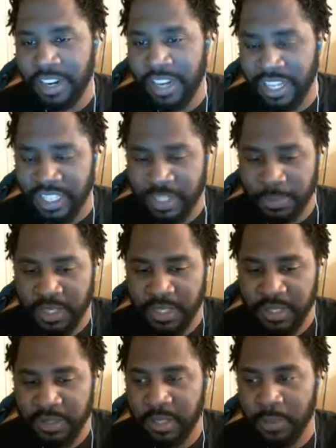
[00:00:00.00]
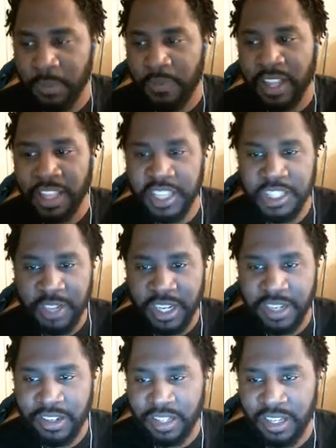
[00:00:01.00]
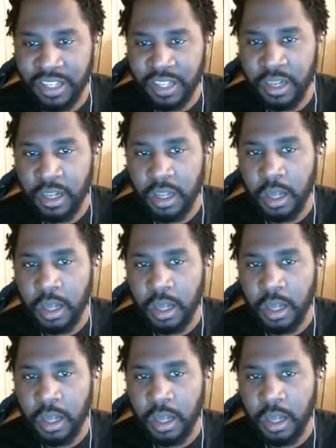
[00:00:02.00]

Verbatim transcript: in the next episode. So we'll fight these trainers and then